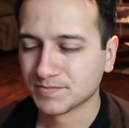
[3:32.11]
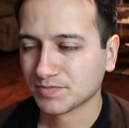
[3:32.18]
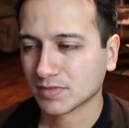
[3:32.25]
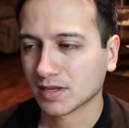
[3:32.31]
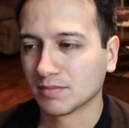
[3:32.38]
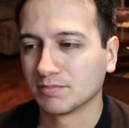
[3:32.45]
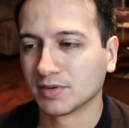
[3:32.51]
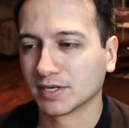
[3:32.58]

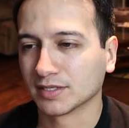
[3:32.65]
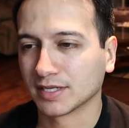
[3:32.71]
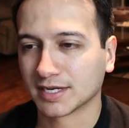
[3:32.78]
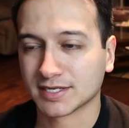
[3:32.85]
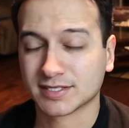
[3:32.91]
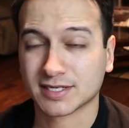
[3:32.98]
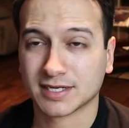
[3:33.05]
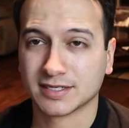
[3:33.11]
But like I
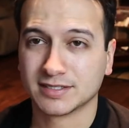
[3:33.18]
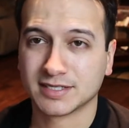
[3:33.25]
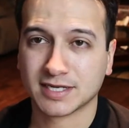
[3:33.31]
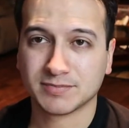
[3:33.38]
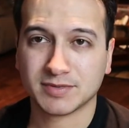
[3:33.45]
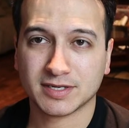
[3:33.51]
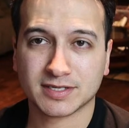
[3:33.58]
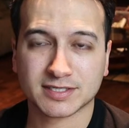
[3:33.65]
said,
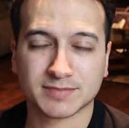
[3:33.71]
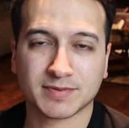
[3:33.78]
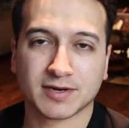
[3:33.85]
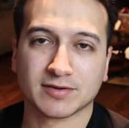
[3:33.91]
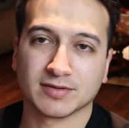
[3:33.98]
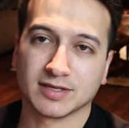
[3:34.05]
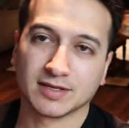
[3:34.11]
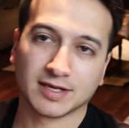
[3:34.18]
Deadbeat is
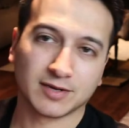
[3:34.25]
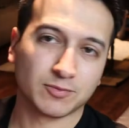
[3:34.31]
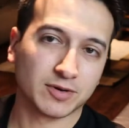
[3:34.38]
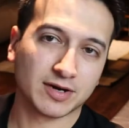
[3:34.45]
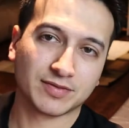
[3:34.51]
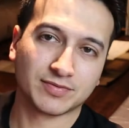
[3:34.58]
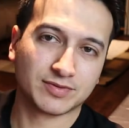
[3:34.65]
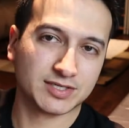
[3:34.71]
apparently like
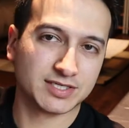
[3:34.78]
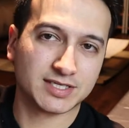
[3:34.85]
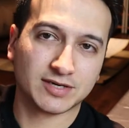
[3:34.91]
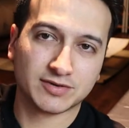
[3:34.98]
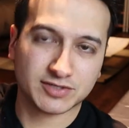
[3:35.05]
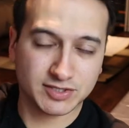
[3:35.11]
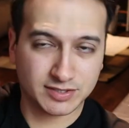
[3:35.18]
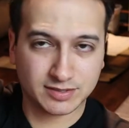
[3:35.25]
where the
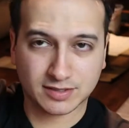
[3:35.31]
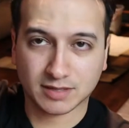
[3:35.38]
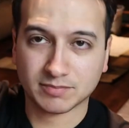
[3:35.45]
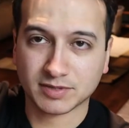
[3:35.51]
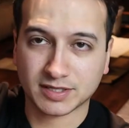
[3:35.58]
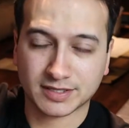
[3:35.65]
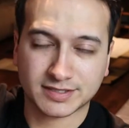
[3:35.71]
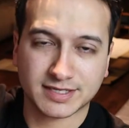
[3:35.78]
series just
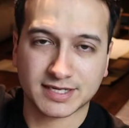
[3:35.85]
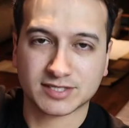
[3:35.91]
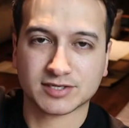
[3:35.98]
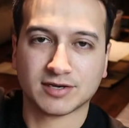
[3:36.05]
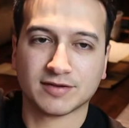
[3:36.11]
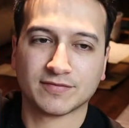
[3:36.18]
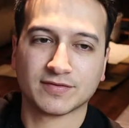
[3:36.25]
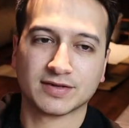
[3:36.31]
completely takes
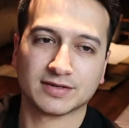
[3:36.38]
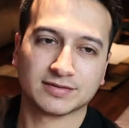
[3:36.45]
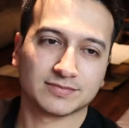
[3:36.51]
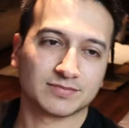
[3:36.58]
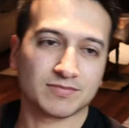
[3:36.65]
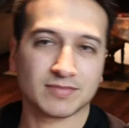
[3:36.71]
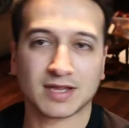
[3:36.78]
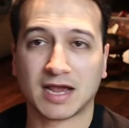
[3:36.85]
off and
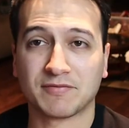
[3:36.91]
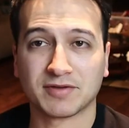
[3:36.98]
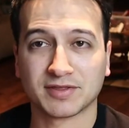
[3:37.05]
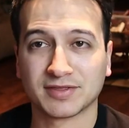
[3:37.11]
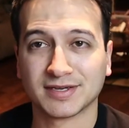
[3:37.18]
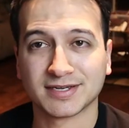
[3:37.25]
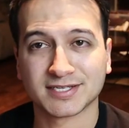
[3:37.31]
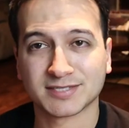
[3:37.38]

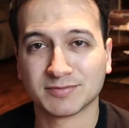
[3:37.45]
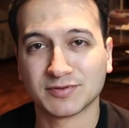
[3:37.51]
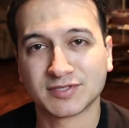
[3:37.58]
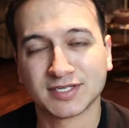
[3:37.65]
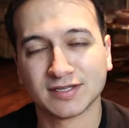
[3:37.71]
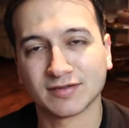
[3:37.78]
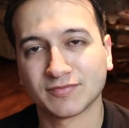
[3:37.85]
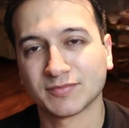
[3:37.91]
everything is smooth
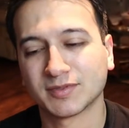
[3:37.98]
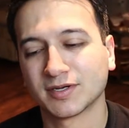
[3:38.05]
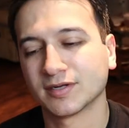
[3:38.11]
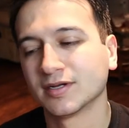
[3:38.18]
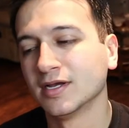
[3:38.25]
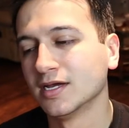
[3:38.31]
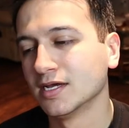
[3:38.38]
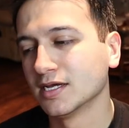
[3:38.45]
sailing from there.
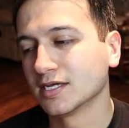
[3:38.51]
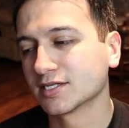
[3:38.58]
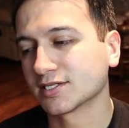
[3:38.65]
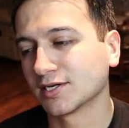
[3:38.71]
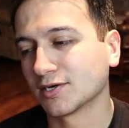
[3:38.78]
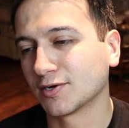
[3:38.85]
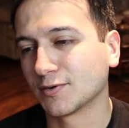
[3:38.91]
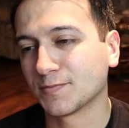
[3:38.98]

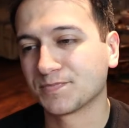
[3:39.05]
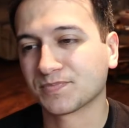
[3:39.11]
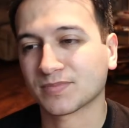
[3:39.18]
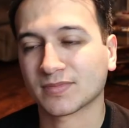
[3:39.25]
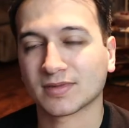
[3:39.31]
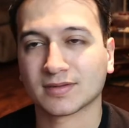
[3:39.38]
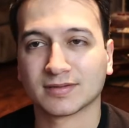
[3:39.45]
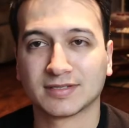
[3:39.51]
So
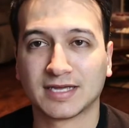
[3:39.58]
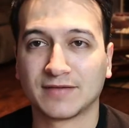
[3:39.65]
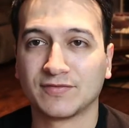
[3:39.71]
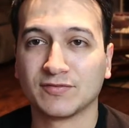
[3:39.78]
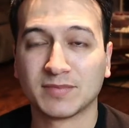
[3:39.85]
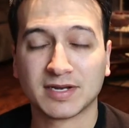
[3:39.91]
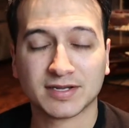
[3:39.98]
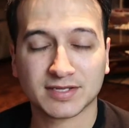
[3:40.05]
if you've
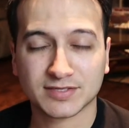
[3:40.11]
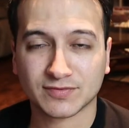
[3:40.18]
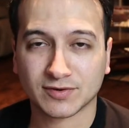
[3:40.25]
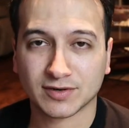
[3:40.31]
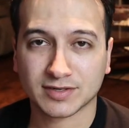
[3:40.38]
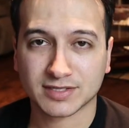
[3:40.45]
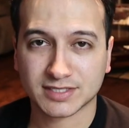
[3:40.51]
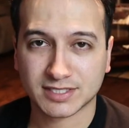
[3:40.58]
made it this far
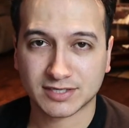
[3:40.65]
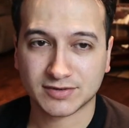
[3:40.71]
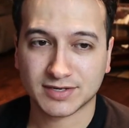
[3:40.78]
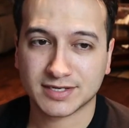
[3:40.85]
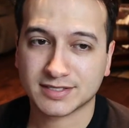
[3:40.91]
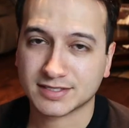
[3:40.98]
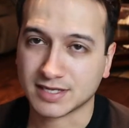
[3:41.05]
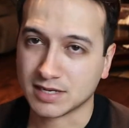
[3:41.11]
in the
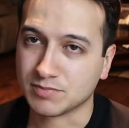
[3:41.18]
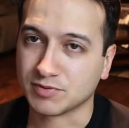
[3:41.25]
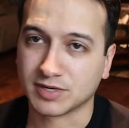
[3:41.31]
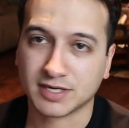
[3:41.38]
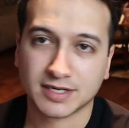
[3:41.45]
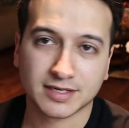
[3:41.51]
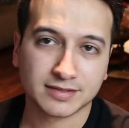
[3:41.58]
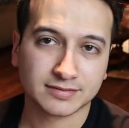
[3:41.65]
series, keep
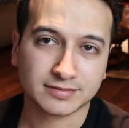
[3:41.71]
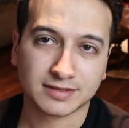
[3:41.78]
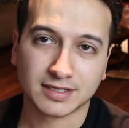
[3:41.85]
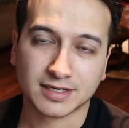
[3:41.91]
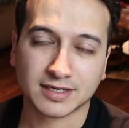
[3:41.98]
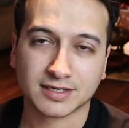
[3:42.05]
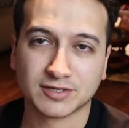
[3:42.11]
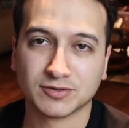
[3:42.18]
reading.
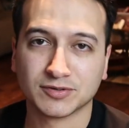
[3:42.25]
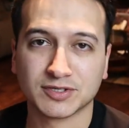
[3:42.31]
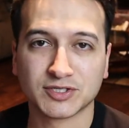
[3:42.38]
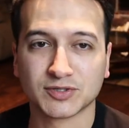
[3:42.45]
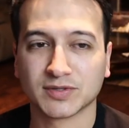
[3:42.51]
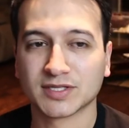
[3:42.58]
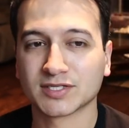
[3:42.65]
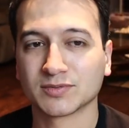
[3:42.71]
You'll
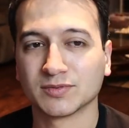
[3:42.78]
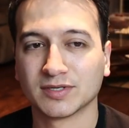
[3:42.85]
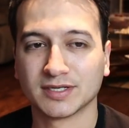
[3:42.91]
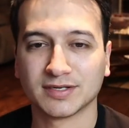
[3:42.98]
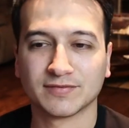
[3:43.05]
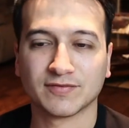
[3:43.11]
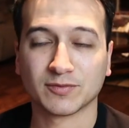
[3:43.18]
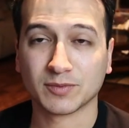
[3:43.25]
enjoy this
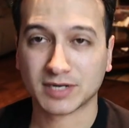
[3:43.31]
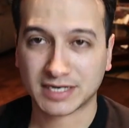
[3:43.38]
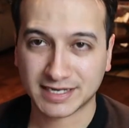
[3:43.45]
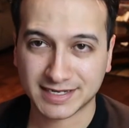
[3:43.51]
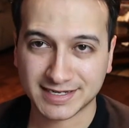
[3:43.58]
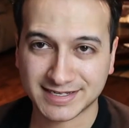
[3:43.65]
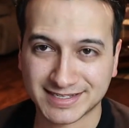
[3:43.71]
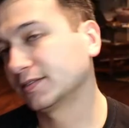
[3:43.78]
one for what it
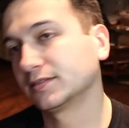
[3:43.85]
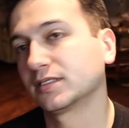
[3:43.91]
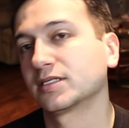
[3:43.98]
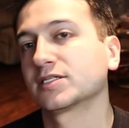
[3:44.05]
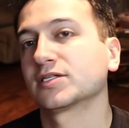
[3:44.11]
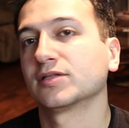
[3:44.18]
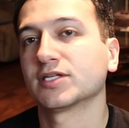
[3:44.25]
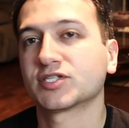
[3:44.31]
is.
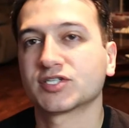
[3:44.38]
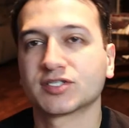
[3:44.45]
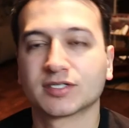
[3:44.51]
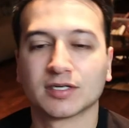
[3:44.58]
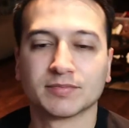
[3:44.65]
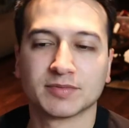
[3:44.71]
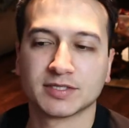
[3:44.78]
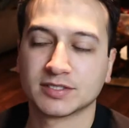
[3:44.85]
So let's just
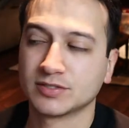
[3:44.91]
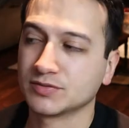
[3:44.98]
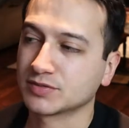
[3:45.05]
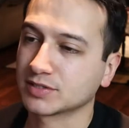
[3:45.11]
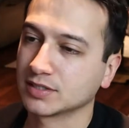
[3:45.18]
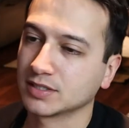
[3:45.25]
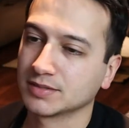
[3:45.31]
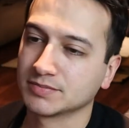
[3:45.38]
jump into
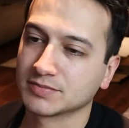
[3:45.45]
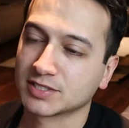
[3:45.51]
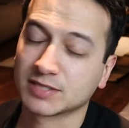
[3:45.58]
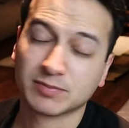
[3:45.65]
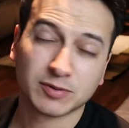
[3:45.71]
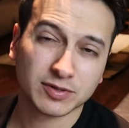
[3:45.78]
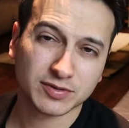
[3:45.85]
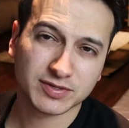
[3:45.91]
some
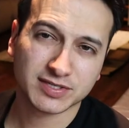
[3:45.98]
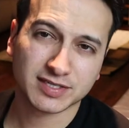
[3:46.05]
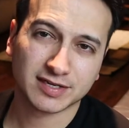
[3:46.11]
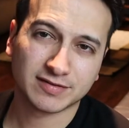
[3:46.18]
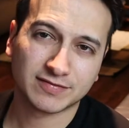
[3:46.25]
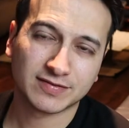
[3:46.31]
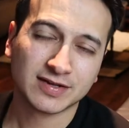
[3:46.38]
spoiler stuff,